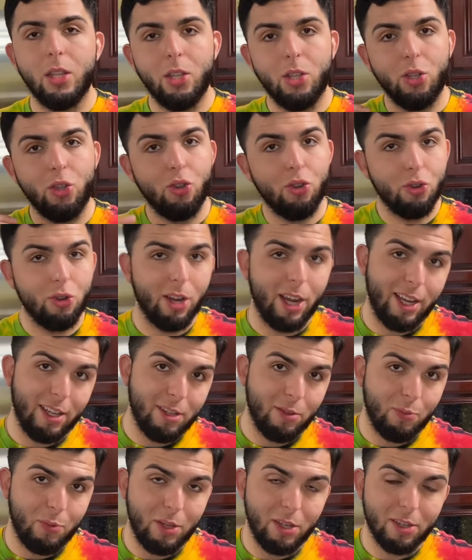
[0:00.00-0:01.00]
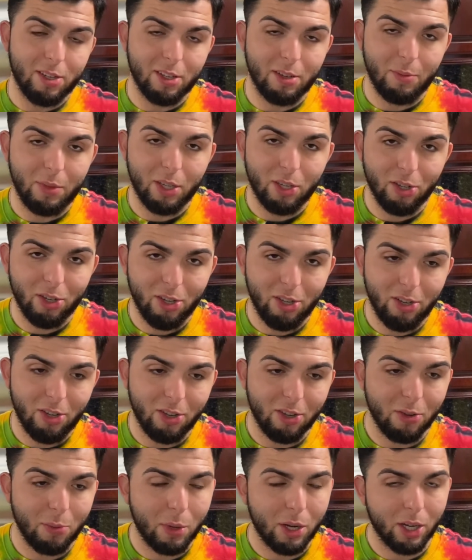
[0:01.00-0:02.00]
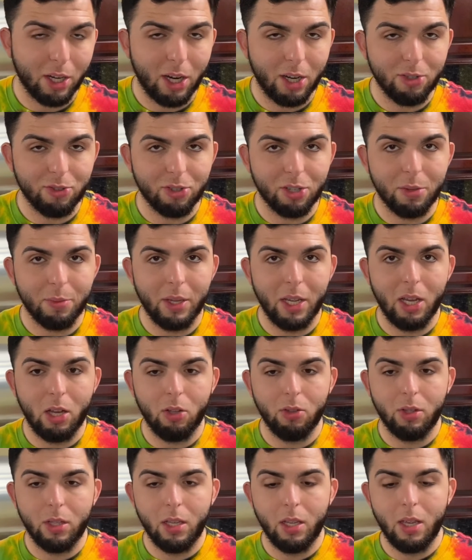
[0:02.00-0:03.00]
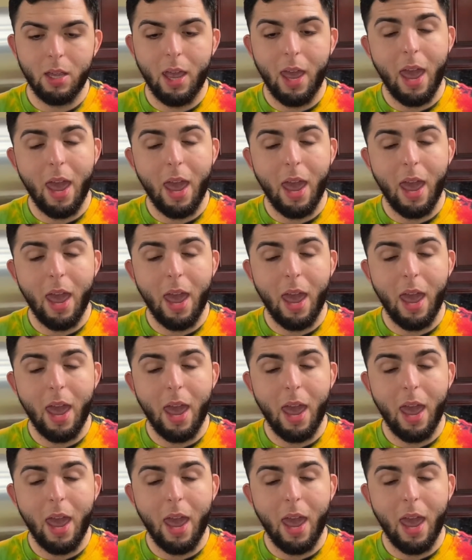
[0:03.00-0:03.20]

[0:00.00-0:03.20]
your ATP is going to be good, your mitochondria is going to be healthy,